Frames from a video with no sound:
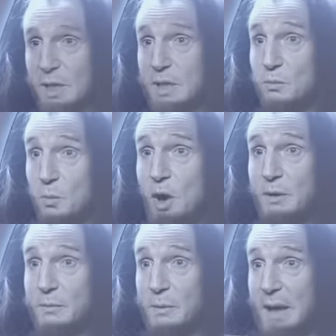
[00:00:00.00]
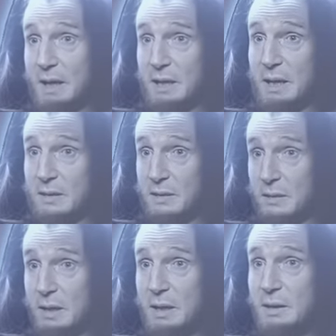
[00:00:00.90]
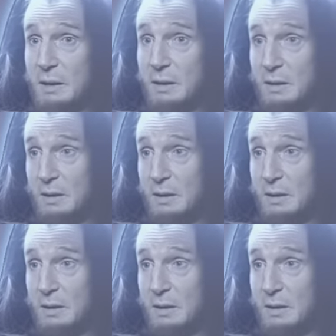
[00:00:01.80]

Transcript: needed one back tassel here.